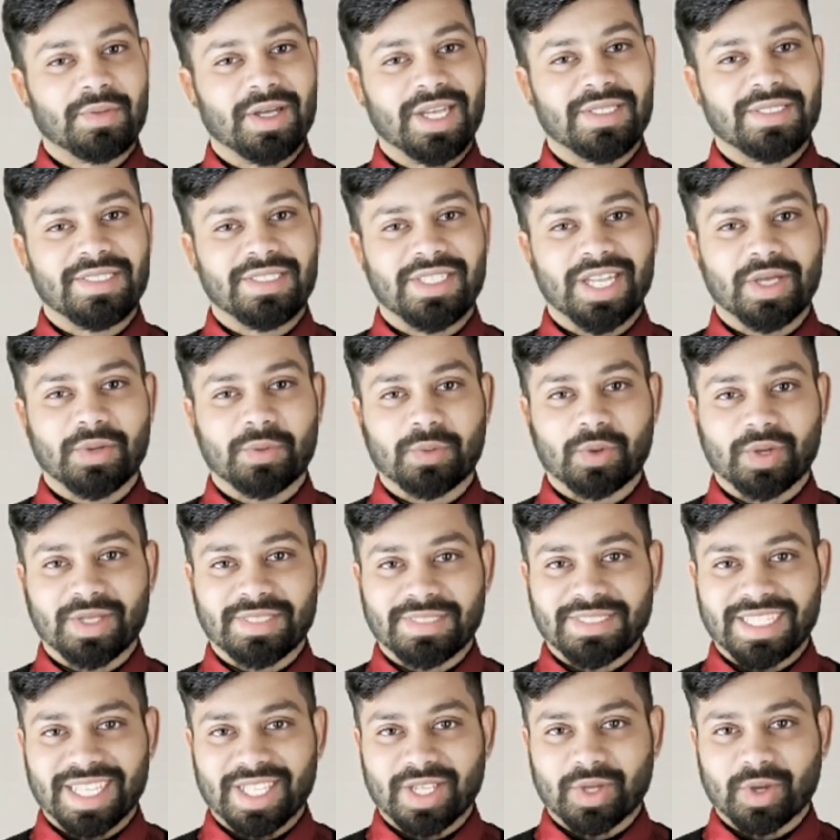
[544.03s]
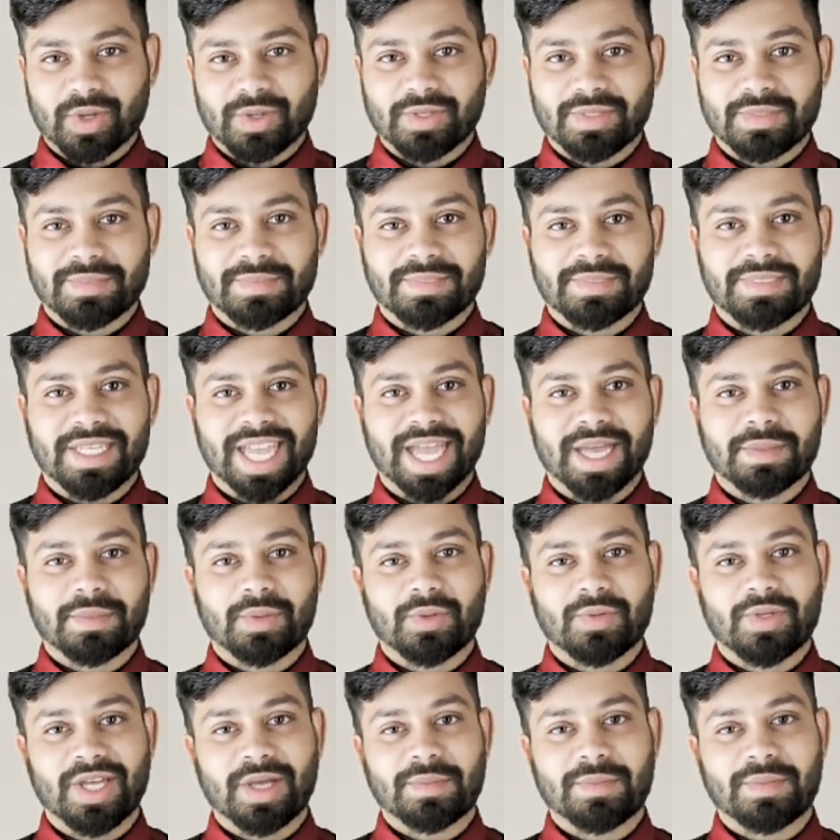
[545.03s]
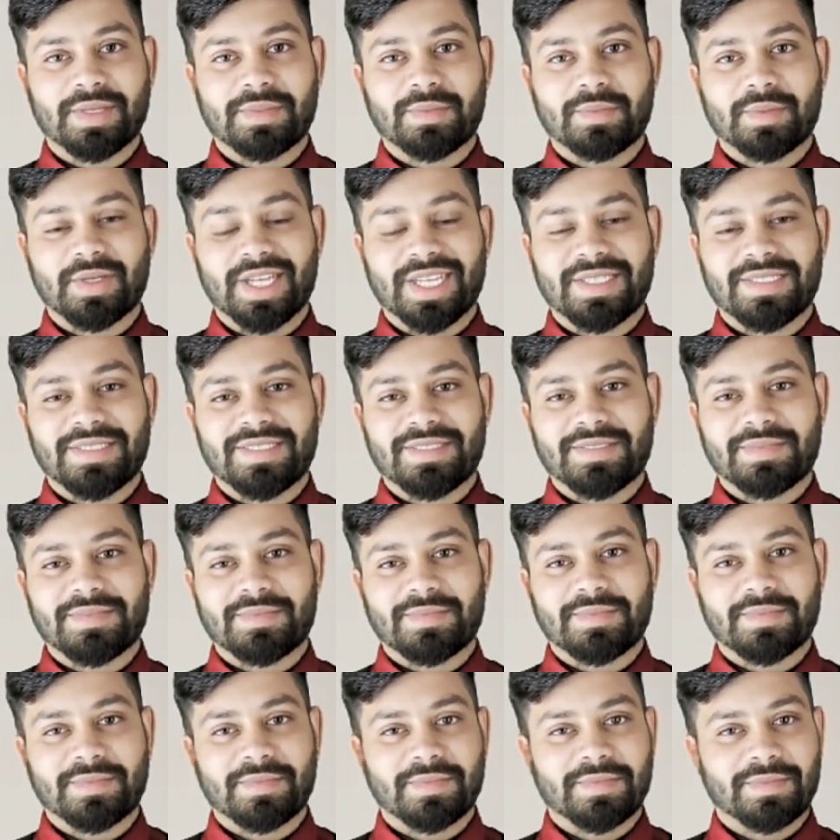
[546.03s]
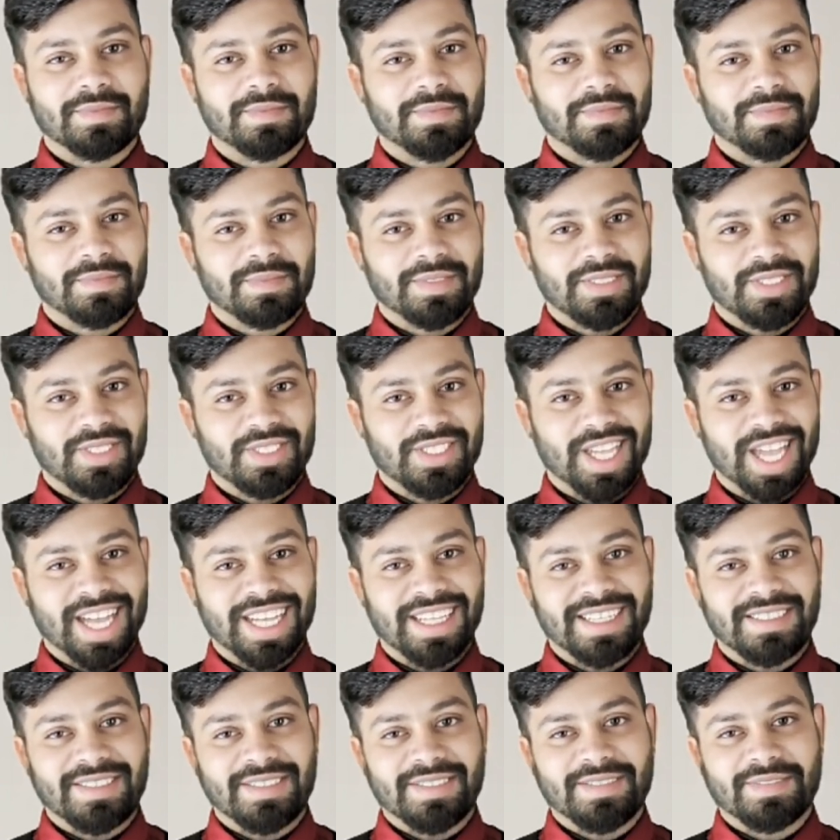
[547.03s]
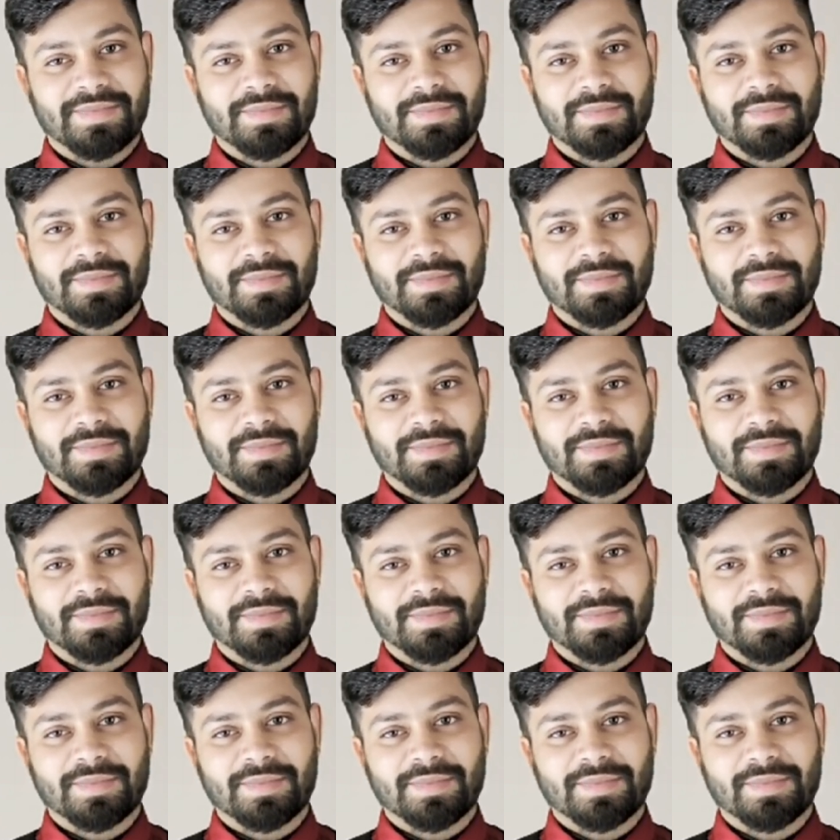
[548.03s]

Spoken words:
rustic wall decor, typographic print. Size.